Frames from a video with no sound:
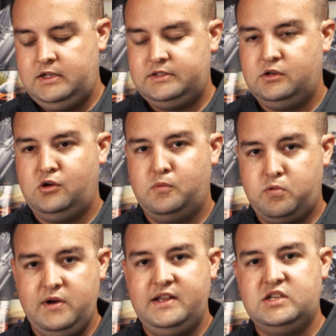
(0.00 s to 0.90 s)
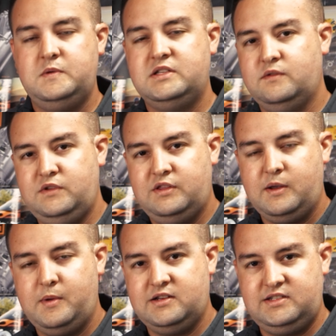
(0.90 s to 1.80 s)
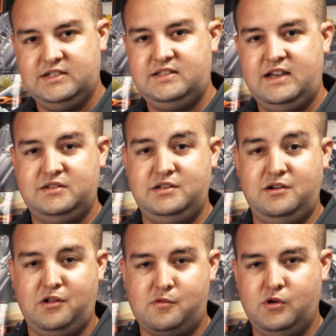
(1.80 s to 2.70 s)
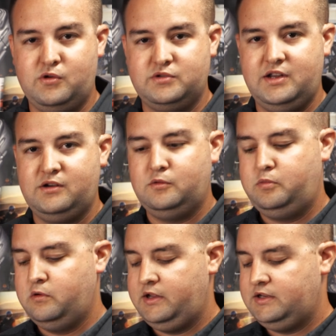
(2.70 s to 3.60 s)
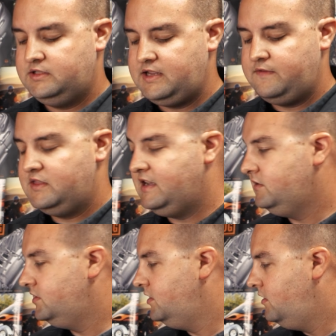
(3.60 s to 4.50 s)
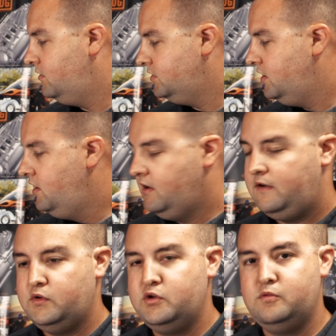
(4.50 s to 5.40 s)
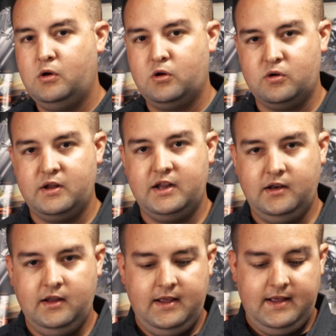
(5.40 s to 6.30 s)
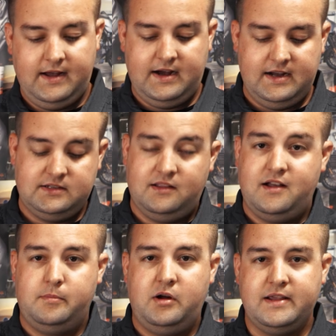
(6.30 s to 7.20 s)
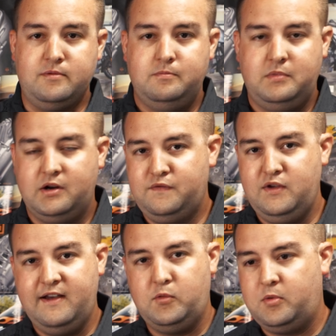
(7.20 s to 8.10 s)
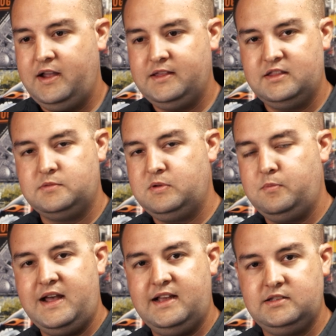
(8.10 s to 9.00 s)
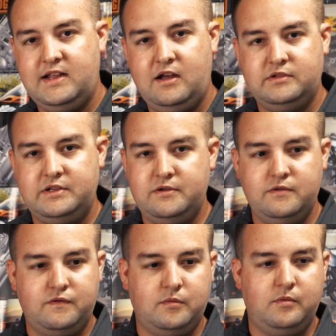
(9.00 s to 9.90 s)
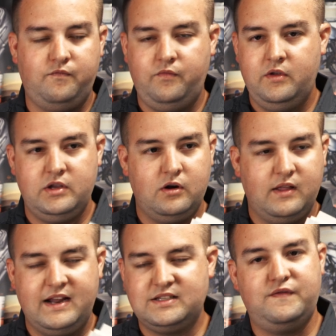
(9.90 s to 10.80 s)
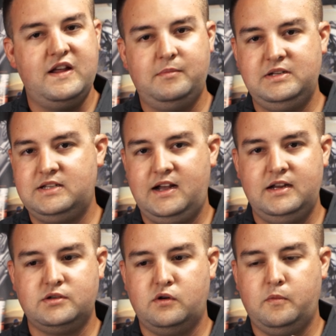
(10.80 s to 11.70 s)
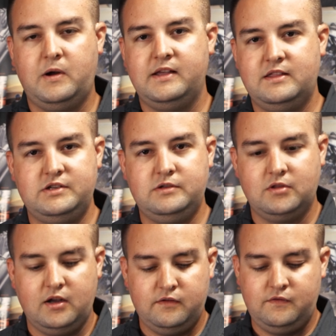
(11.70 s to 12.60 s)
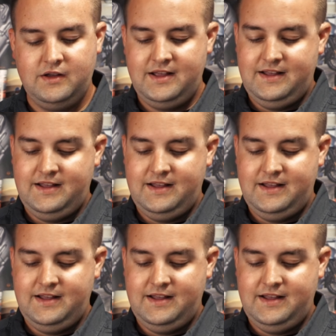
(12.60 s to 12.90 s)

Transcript: So pretty expensive. You think about a $6,000 motorcycle, putting $7,000 of a new motor in it. It's a lot of money. But if you have a bike that's been passed down to you from a, you know, that has family ties, or a bike that you love,